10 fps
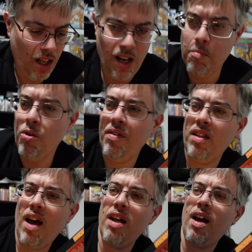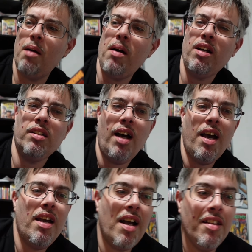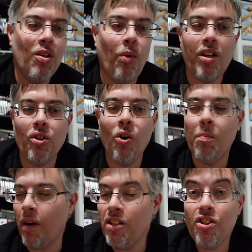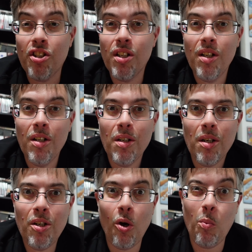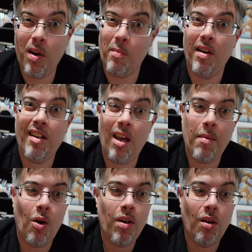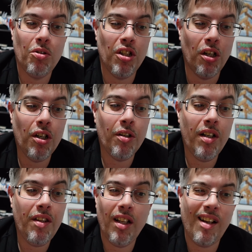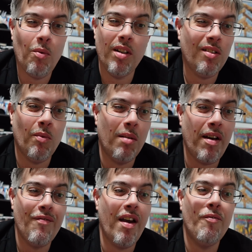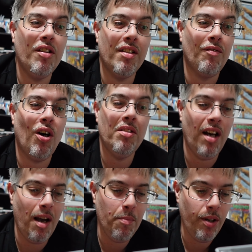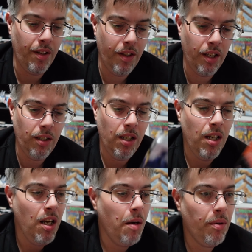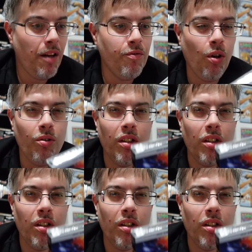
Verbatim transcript: a movie that I'm not gonna lie, I didn't watch a whole bunch. You know, when when it came out when I was younger or anything, like it wasn't one of my favorites of all time or anything. But I've grown